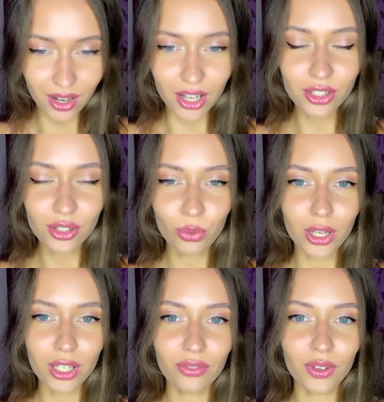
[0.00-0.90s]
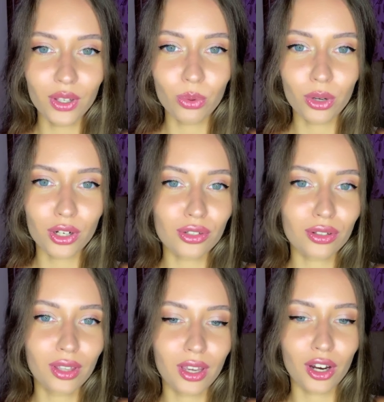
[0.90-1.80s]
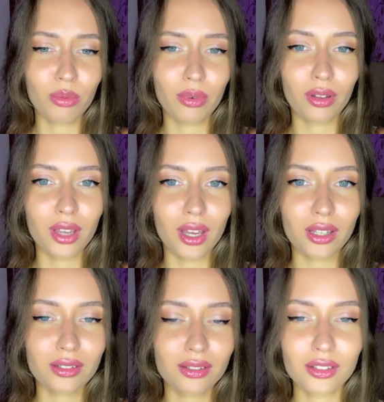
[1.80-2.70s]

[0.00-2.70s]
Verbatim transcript: I don't know why he think what I should care about that.